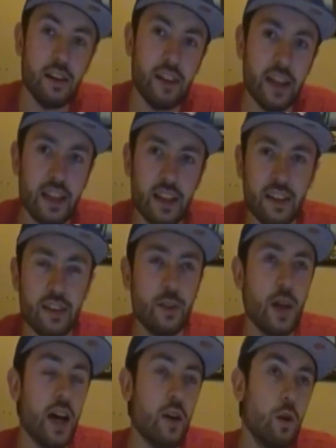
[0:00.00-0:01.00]
Like, you
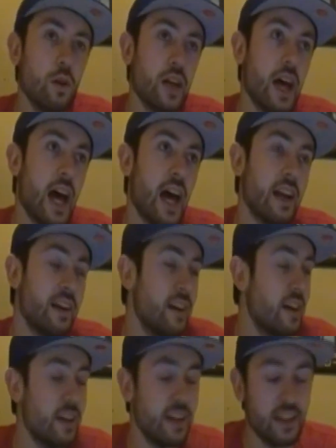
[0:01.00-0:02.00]
got all that.
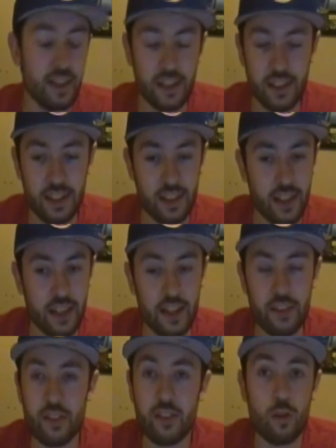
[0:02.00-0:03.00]
And
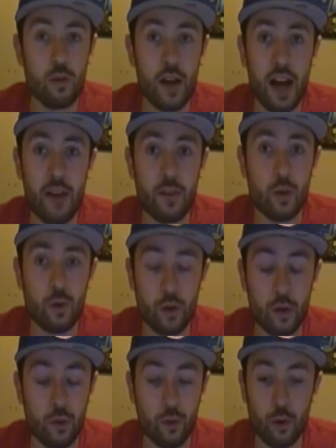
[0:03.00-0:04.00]
they just don't have it
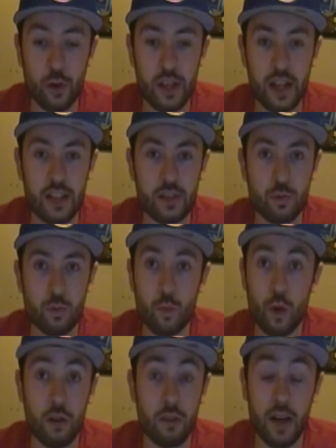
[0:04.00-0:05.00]
organized
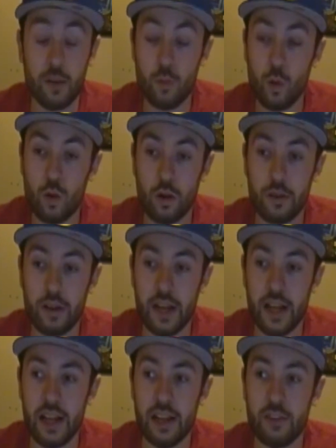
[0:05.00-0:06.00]
a lot more.
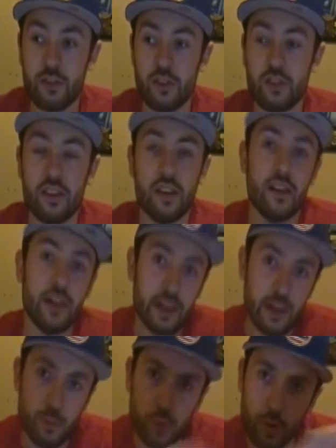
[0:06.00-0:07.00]
And just
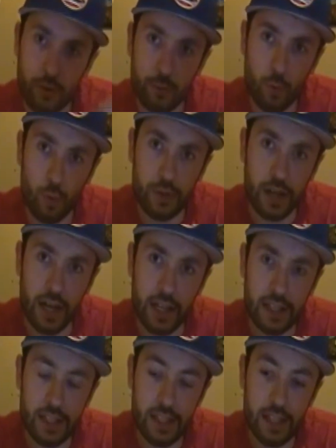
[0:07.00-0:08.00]
put
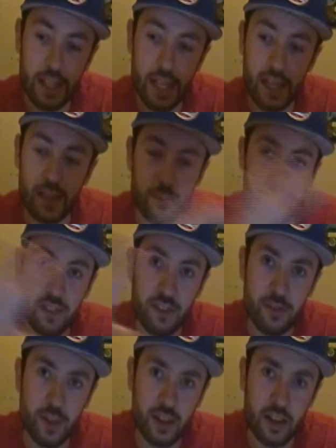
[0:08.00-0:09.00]
Fortnite in a
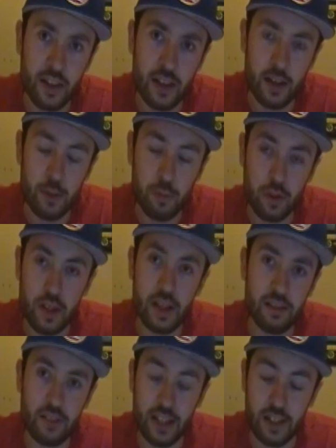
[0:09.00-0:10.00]
specific
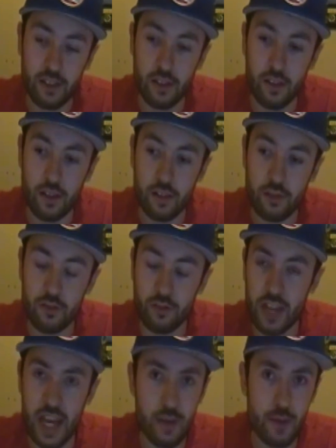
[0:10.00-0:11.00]
play, like,
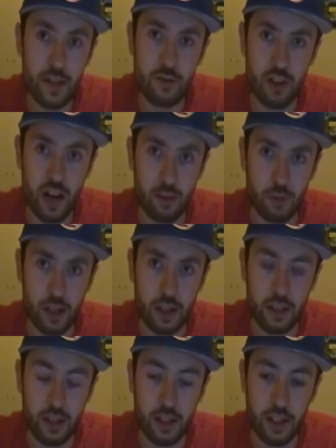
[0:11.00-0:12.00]
gaming
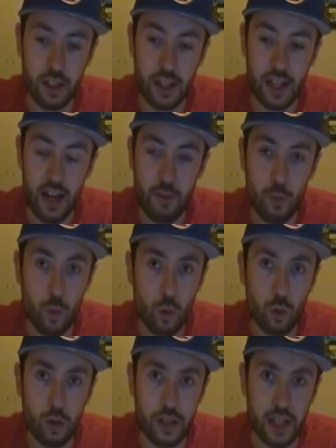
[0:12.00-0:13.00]
genre, and have it
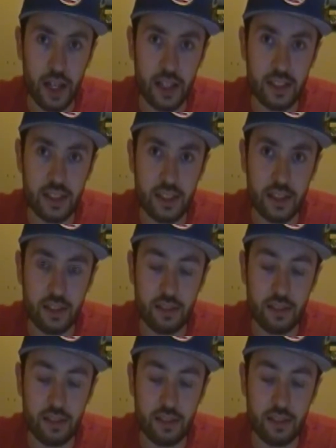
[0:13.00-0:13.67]
more organized.